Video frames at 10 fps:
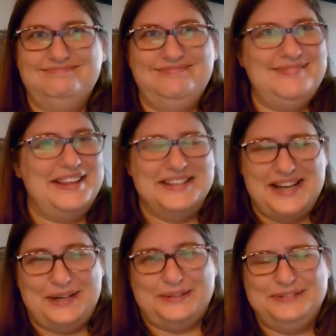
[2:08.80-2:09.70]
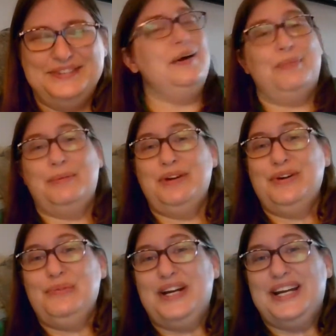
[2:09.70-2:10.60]
in the title, but I'm going
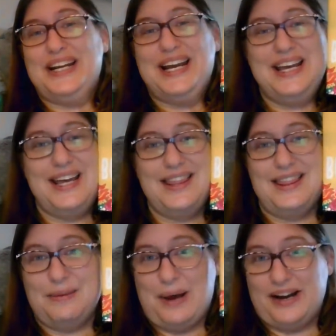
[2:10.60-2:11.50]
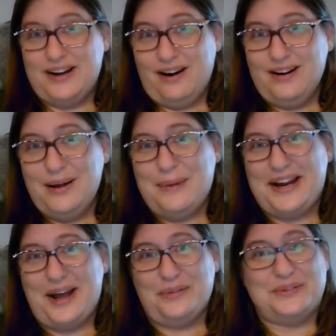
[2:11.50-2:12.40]
to read The Bodyguard by
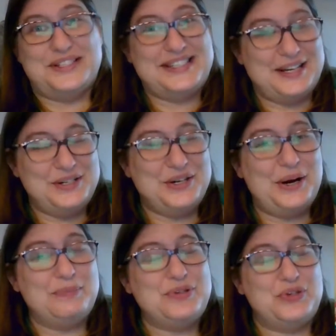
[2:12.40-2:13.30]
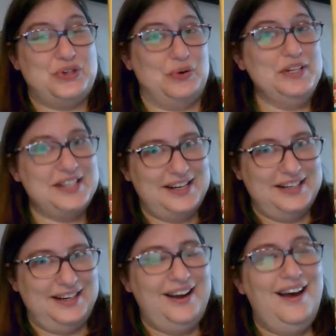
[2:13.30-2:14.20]
Katherine Center. I'm so
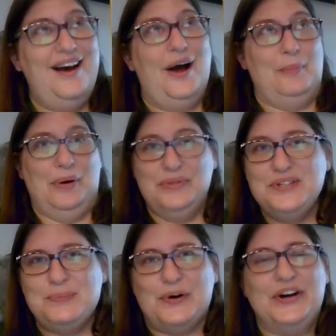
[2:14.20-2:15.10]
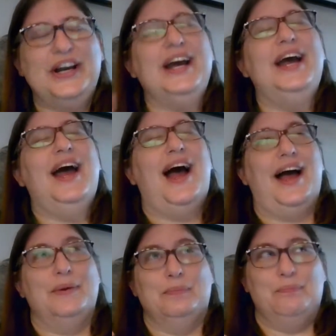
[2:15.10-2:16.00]
excited about this book.
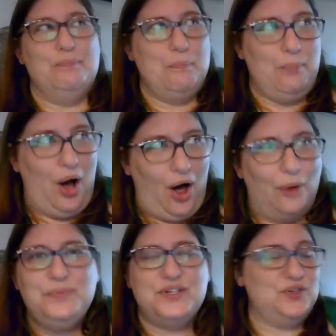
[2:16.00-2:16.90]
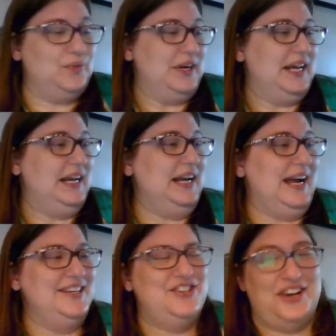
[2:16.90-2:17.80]
I'm pumped to read it. I
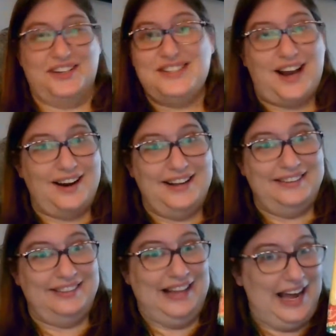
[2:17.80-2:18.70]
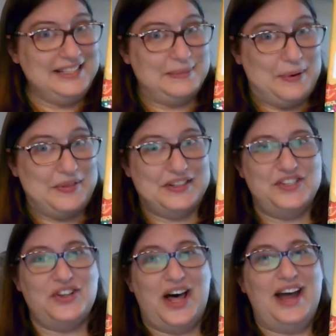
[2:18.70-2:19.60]
just got it last month in
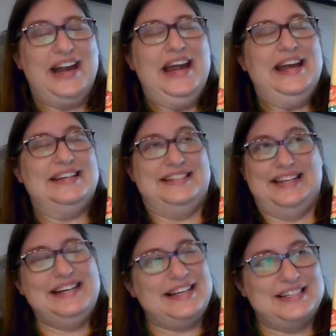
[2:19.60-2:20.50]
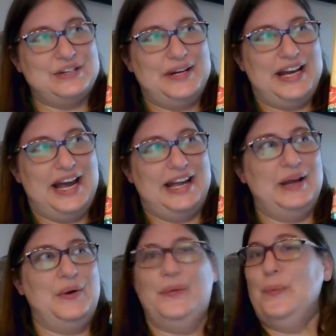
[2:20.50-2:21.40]
July. Didn't get to it
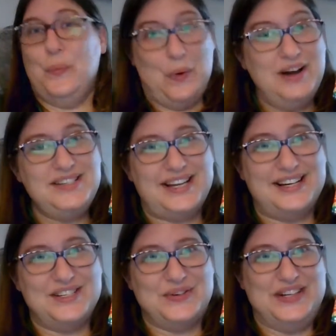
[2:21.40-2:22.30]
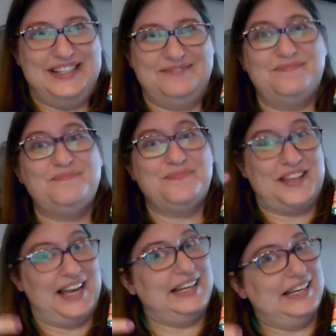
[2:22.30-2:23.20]
yet. Want to get to it.
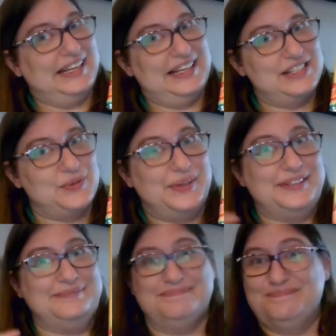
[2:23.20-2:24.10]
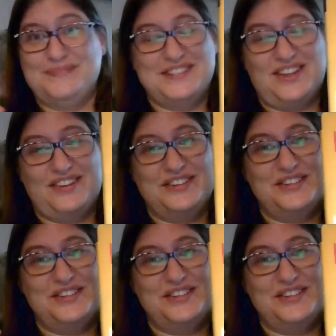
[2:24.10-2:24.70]
Gonna get to it. That's all there is